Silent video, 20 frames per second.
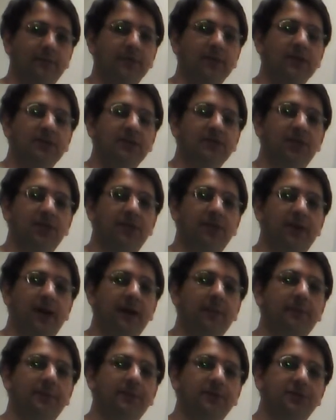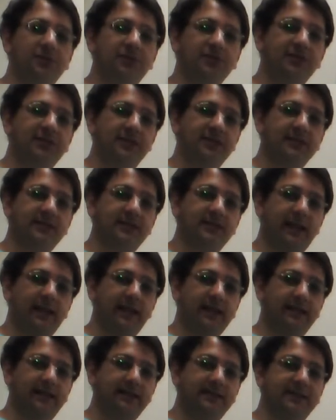So that produces like
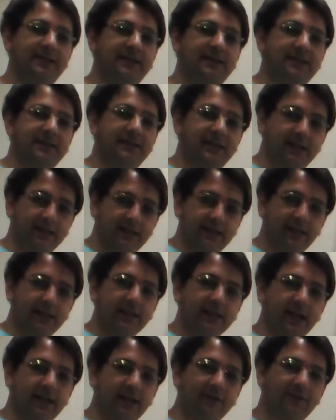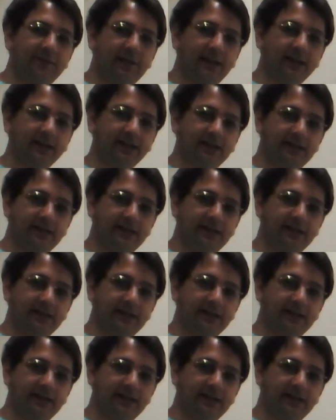a sucking effect,